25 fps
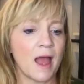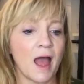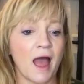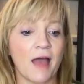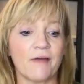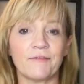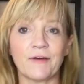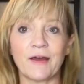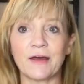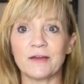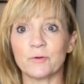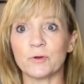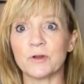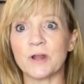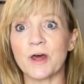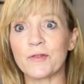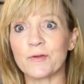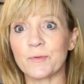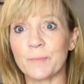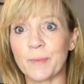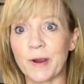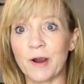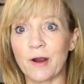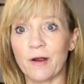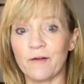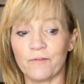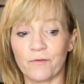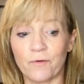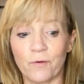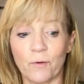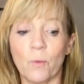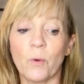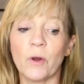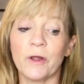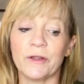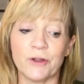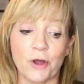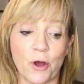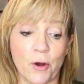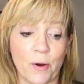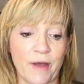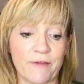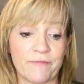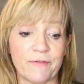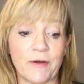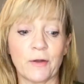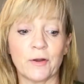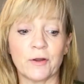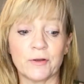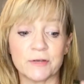I found another pair of, well no, I
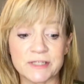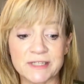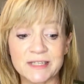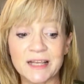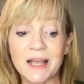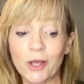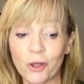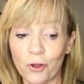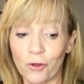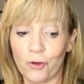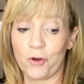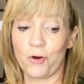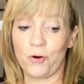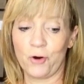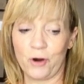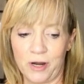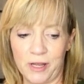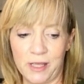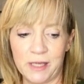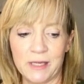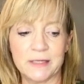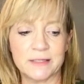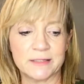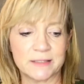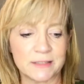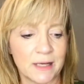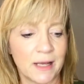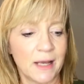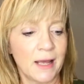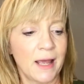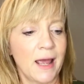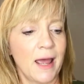found a single Corkies